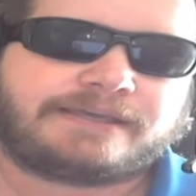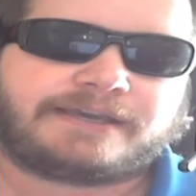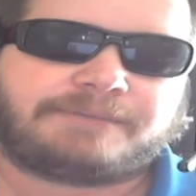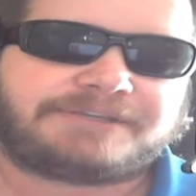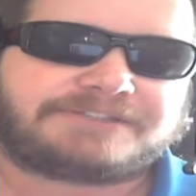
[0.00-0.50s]

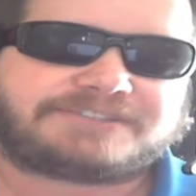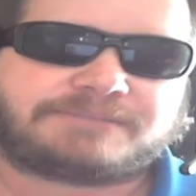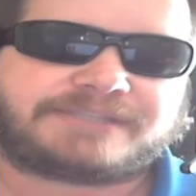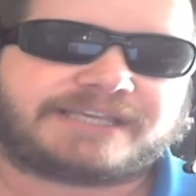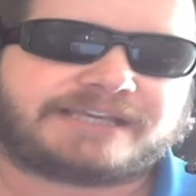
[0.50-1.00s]
I mean,
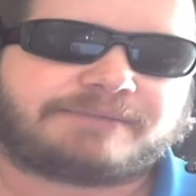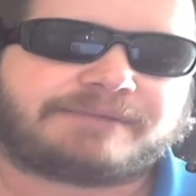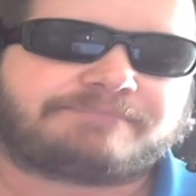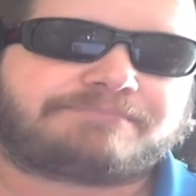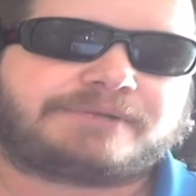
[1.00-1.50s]
same thing. I
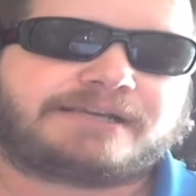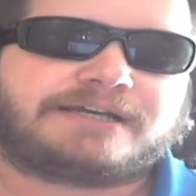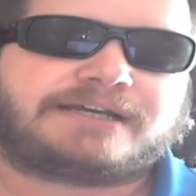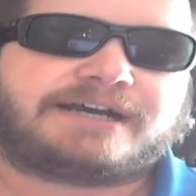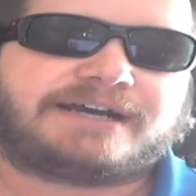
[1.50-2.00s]
mean,
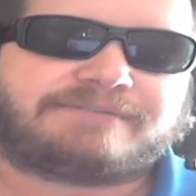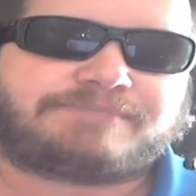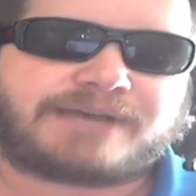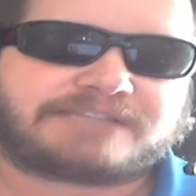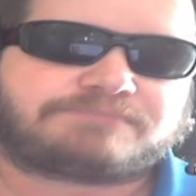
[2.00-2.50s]

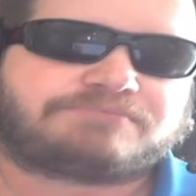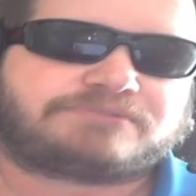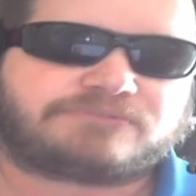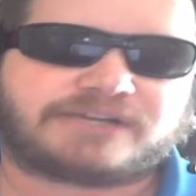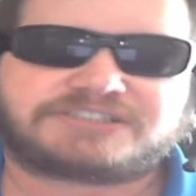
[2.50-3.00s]
past
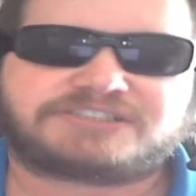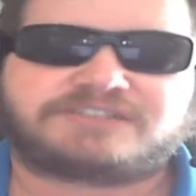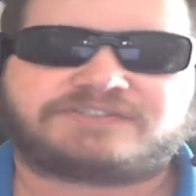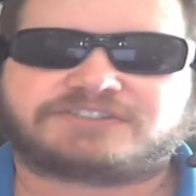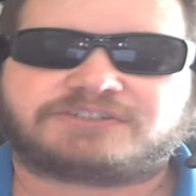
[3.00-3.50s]

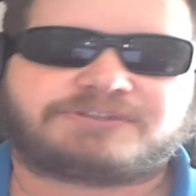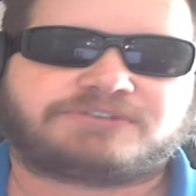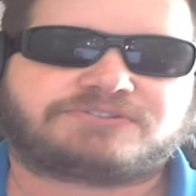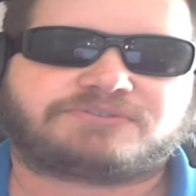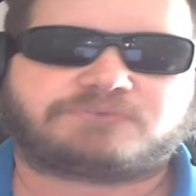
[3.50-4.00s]
progressive is going to be
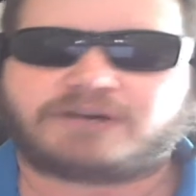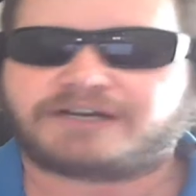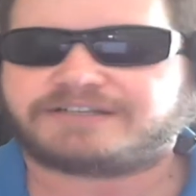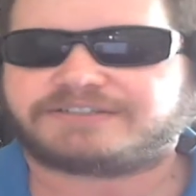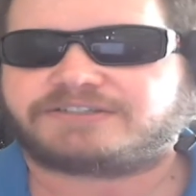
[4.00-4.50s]
using
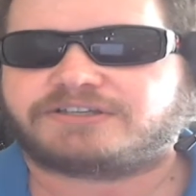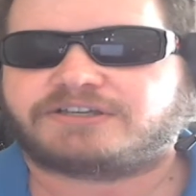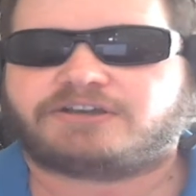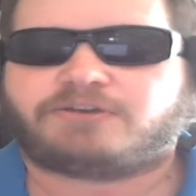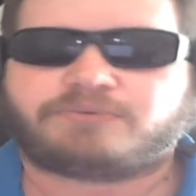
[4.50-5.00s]
was,
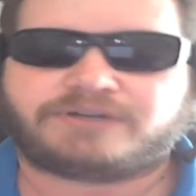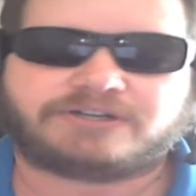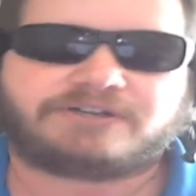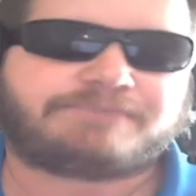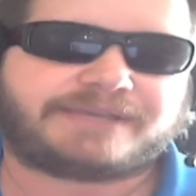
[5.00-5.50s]

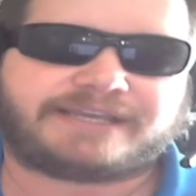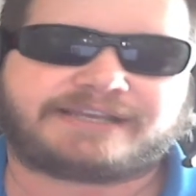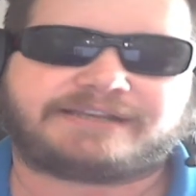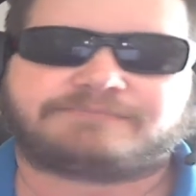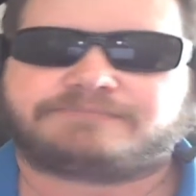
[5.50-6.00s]
we're
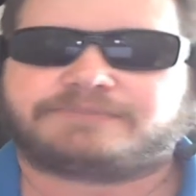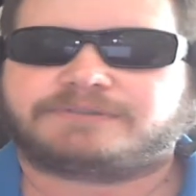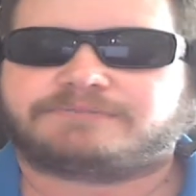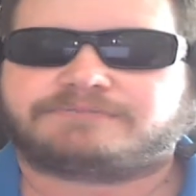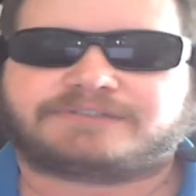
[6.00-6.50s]
being,
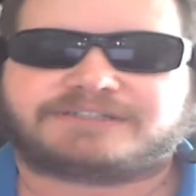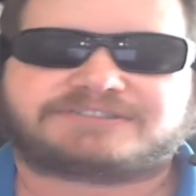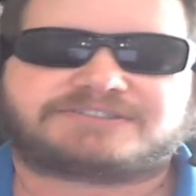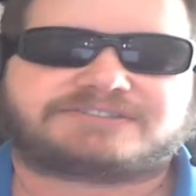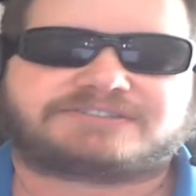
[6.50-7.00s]

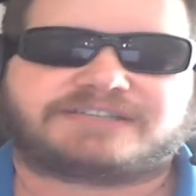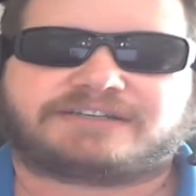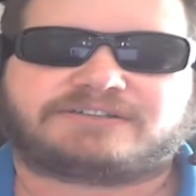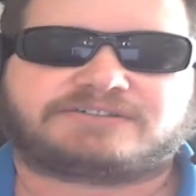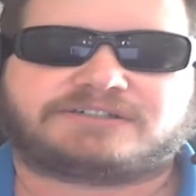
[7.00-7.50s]
plus
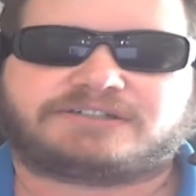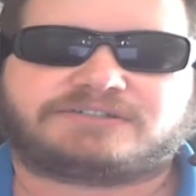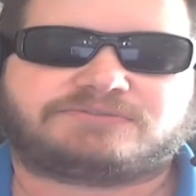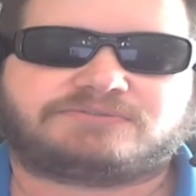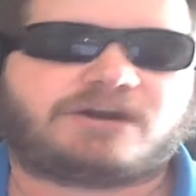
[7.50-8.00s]
like
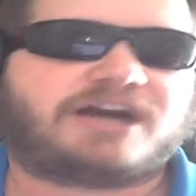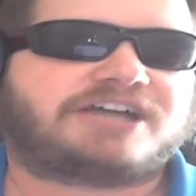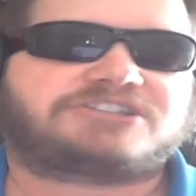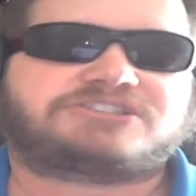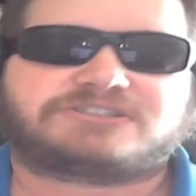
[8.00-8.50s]

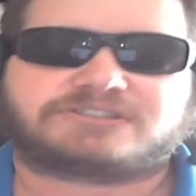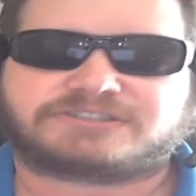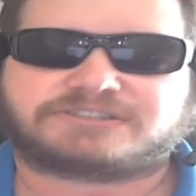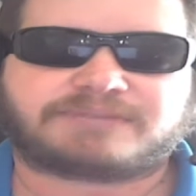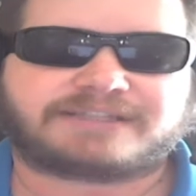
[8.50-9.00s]
washed or
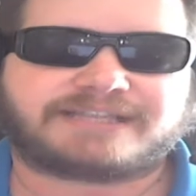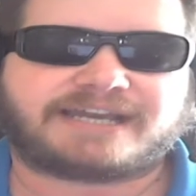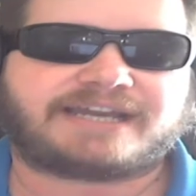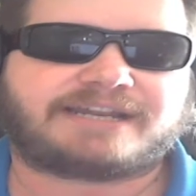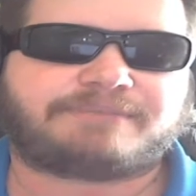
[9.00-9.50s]
something like
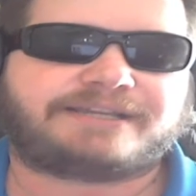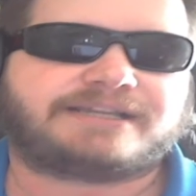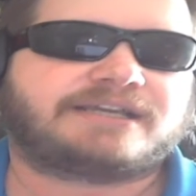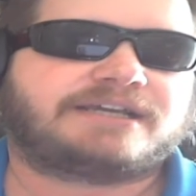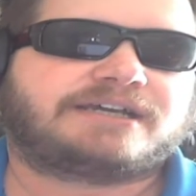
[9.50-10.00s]
that. I mean,
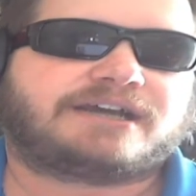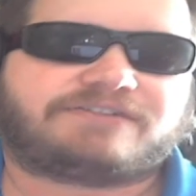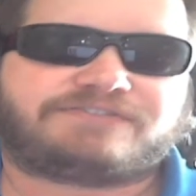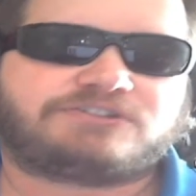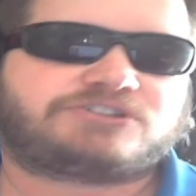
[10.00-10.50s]

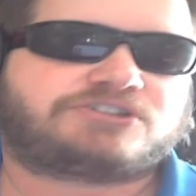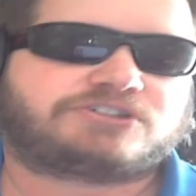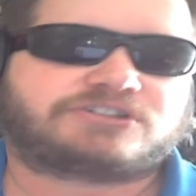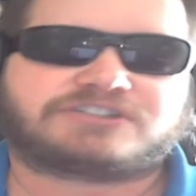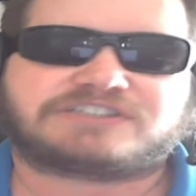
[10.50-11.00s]

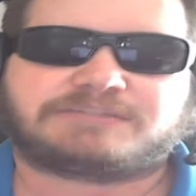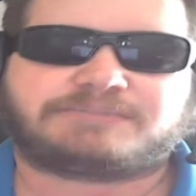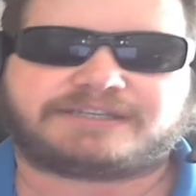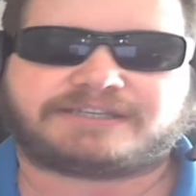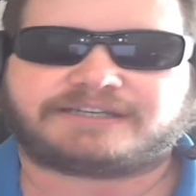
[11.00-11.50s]
future is going to
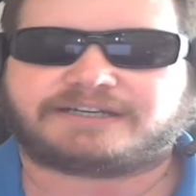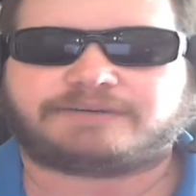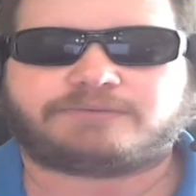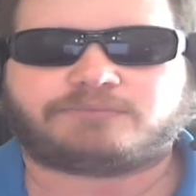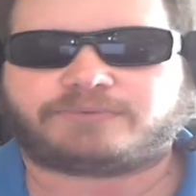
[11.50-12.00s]
be
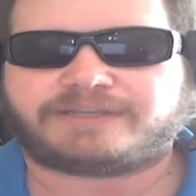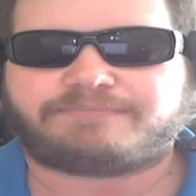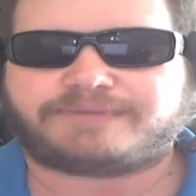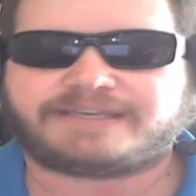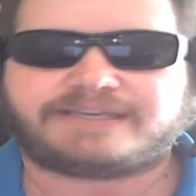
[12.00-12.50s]
we
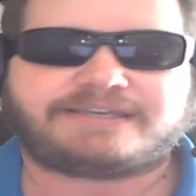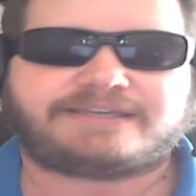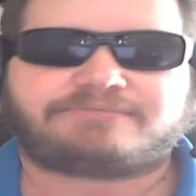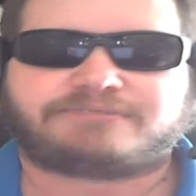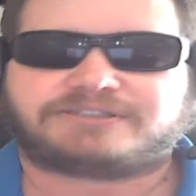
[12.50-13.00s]

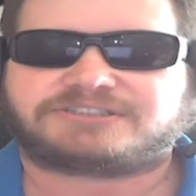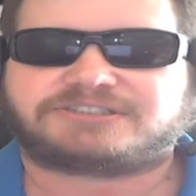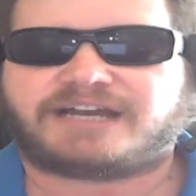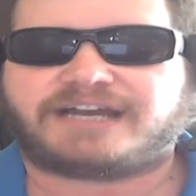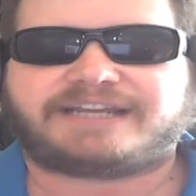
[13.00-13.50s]
be plus
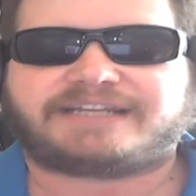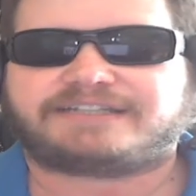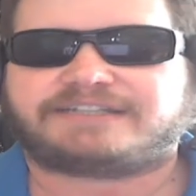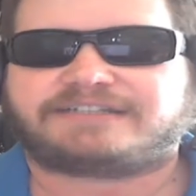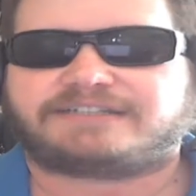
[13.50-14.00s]

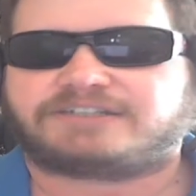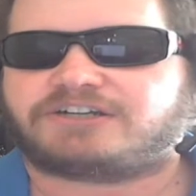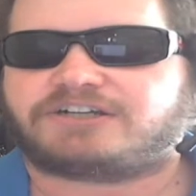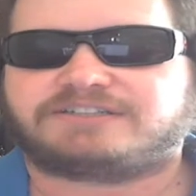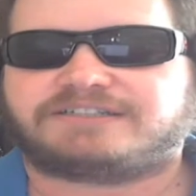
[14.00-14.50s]
signed.
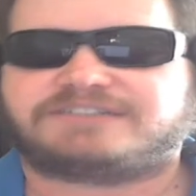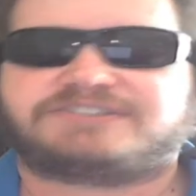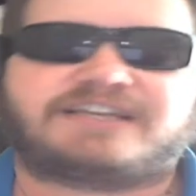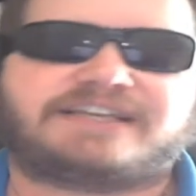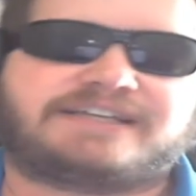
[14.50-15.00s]
Let's
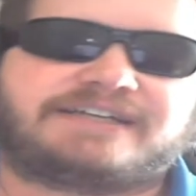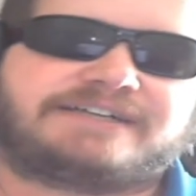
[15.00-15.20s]
say